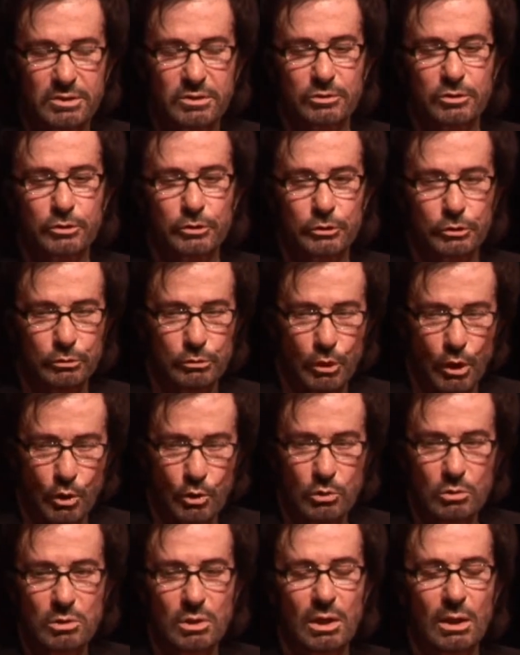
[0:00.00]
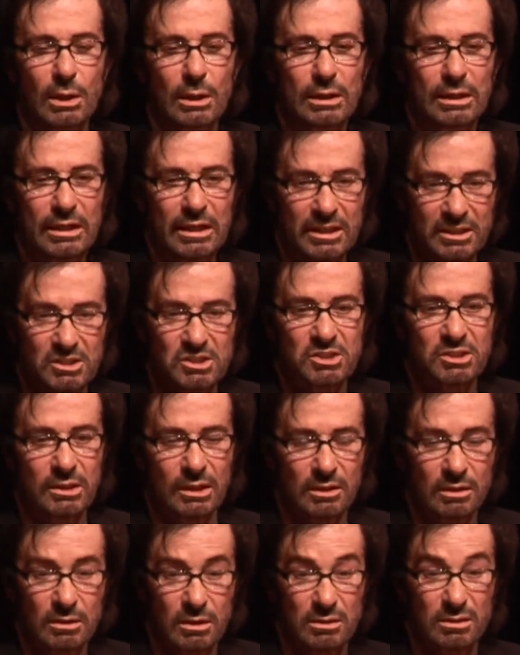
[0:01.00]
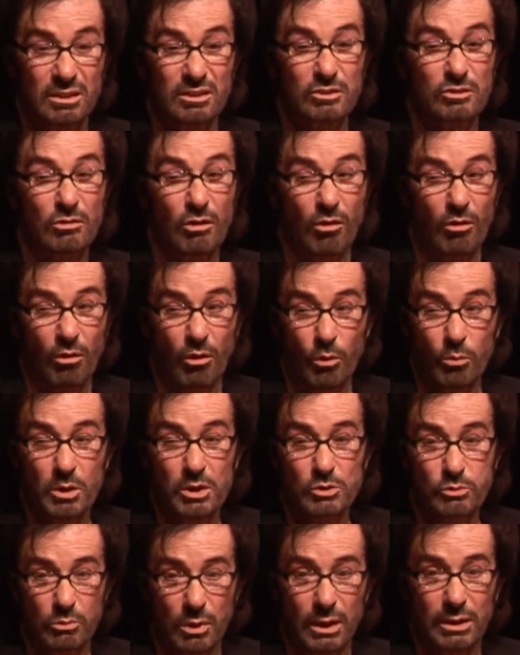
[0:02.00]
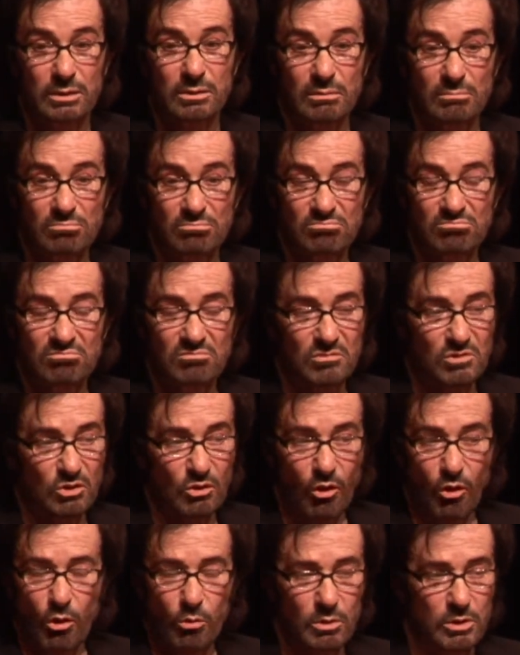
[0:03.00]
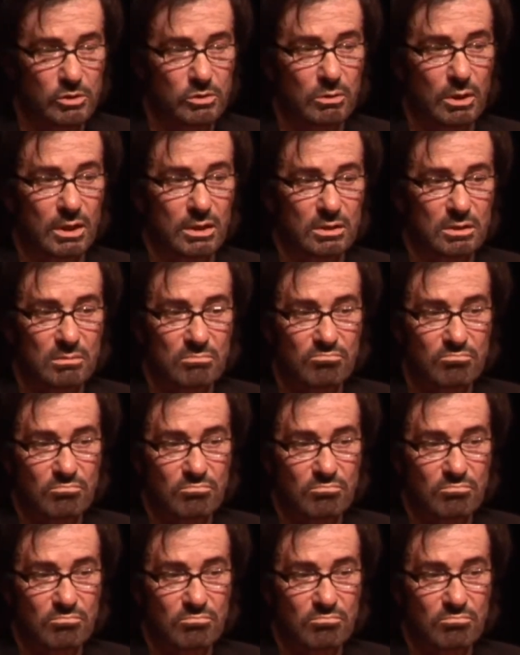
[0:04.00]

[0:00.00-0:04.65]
Listen to your own instinct because it's always right. It's always right.